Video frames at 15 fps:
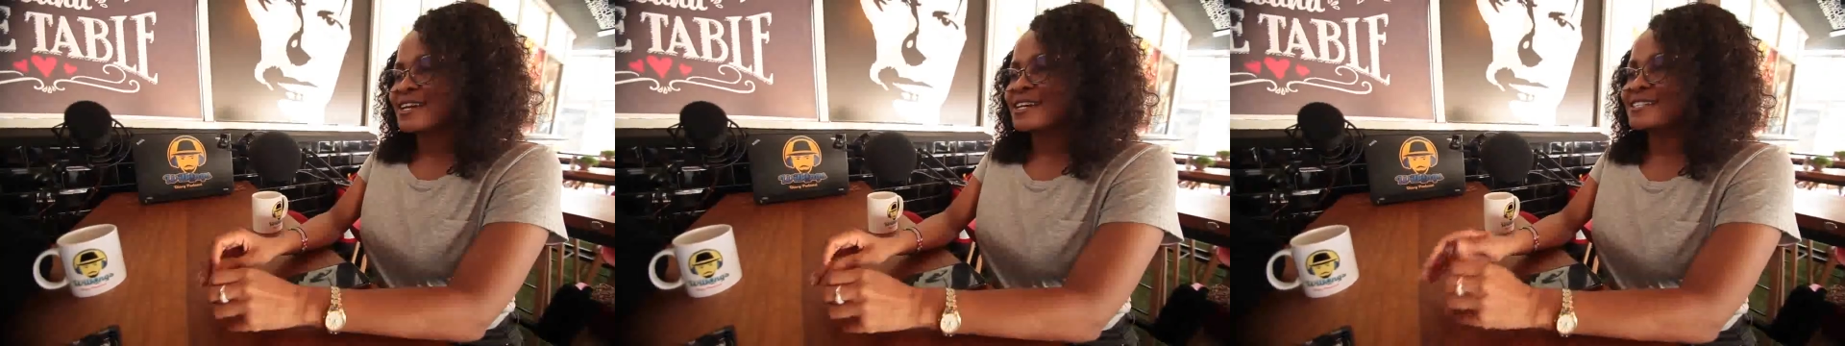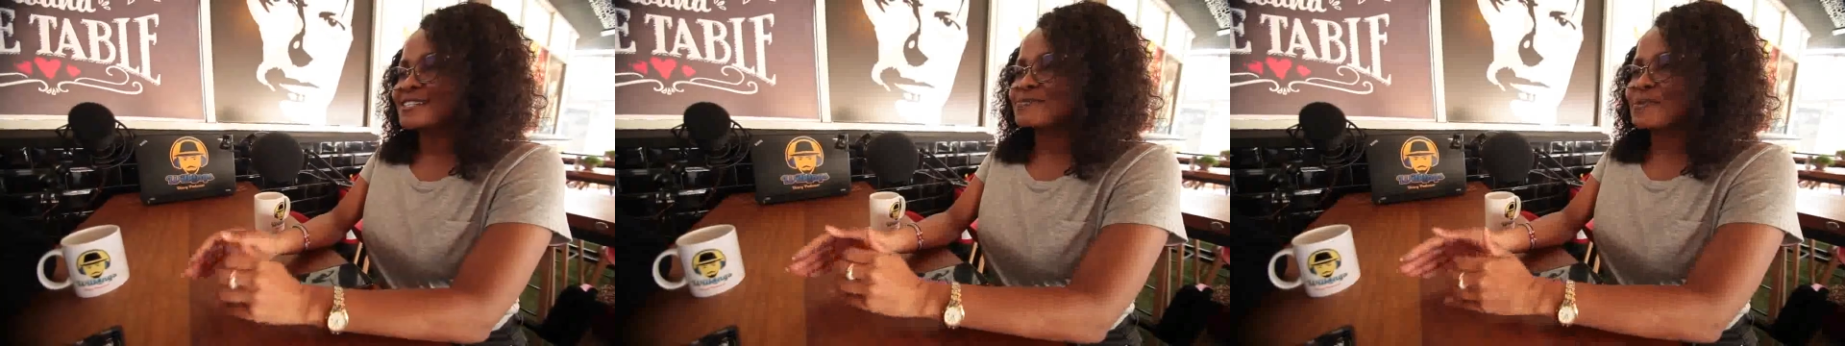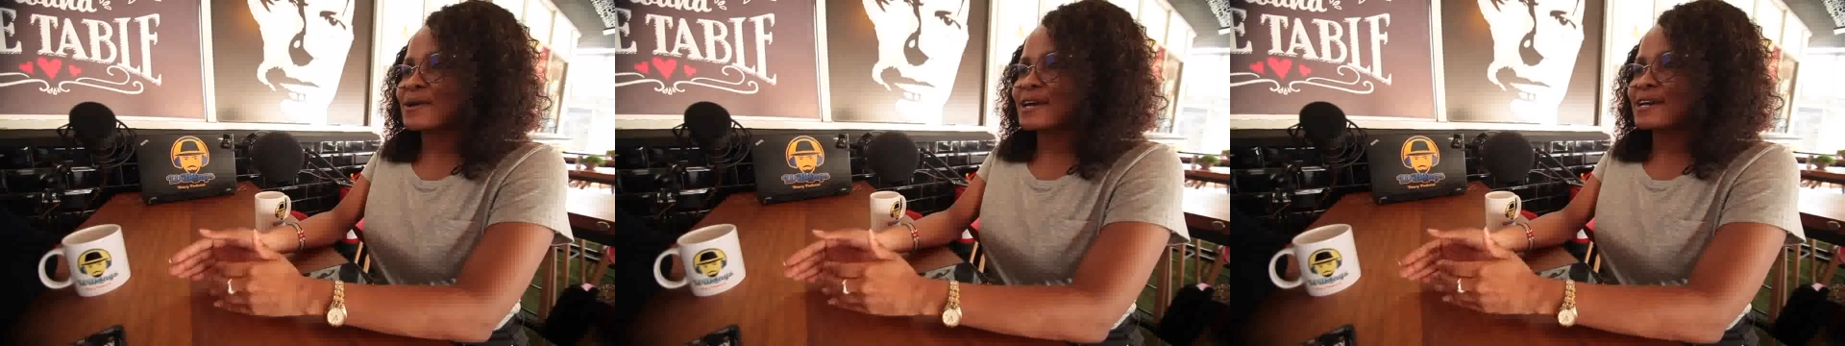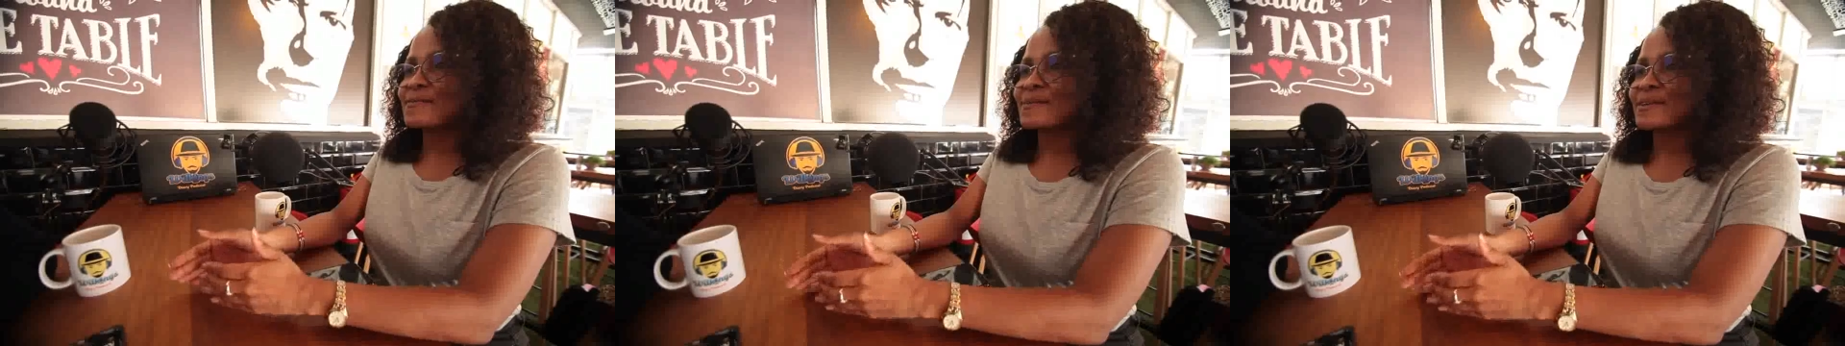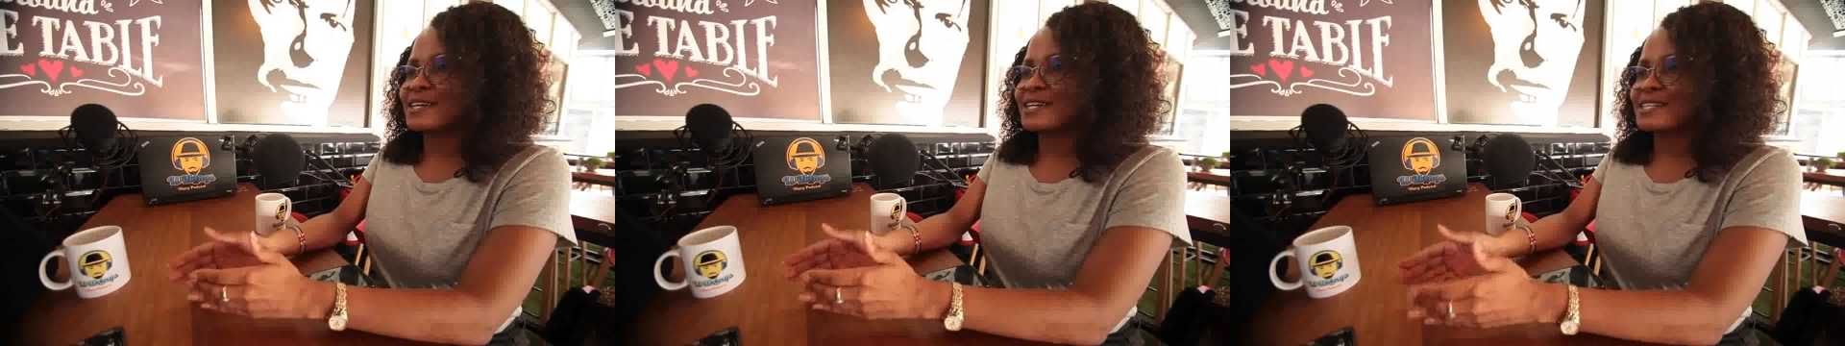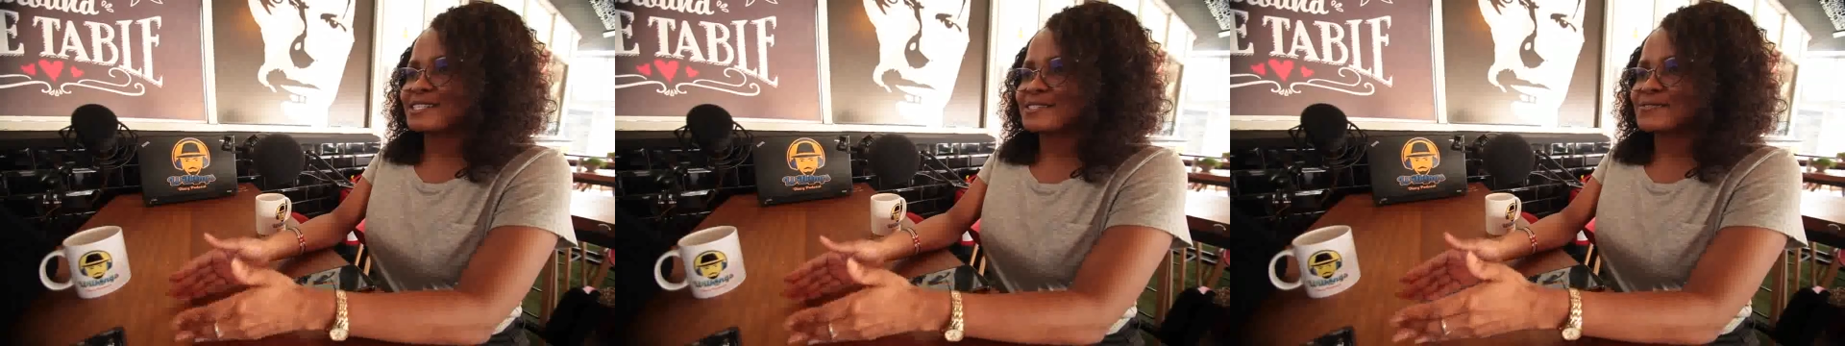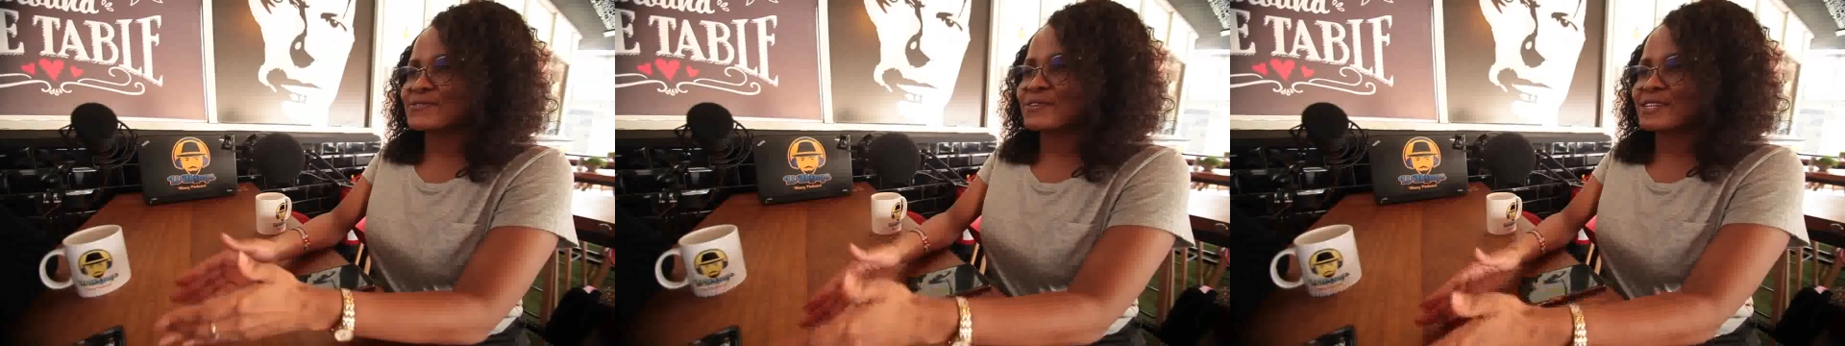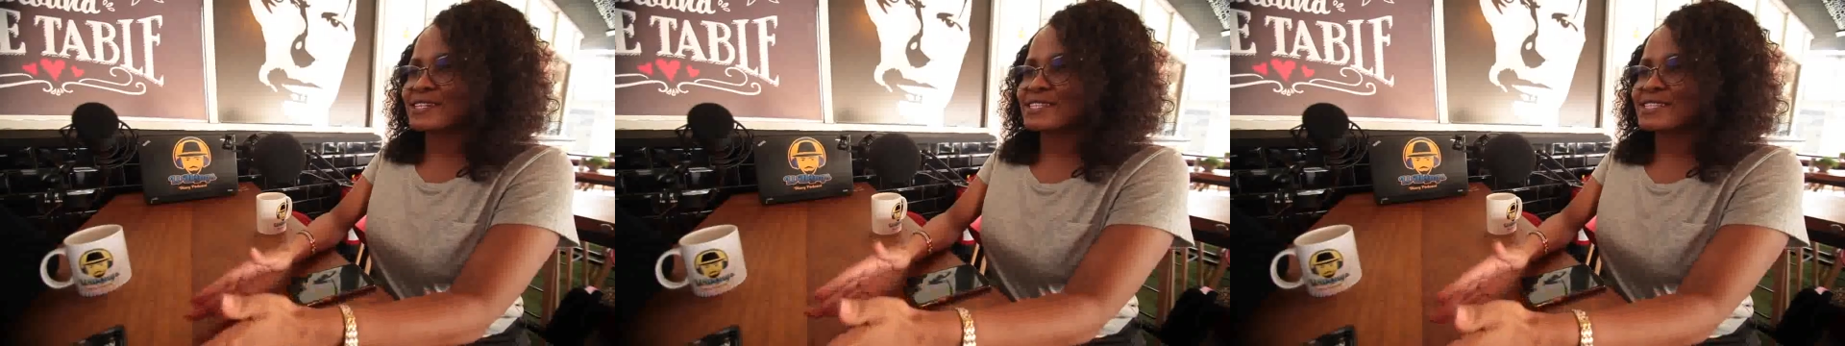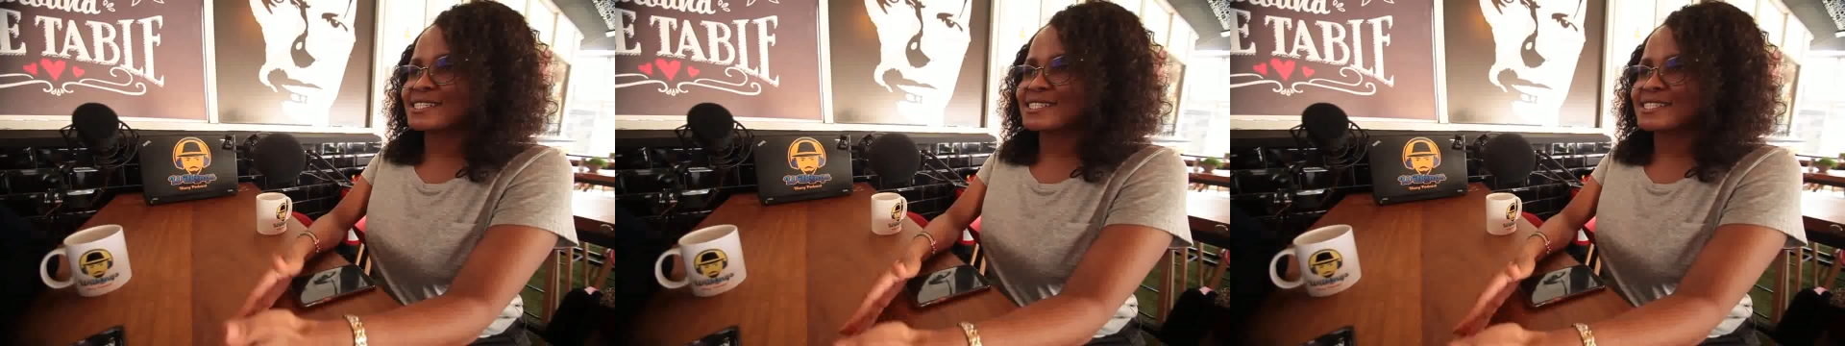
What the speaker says: inspired me in different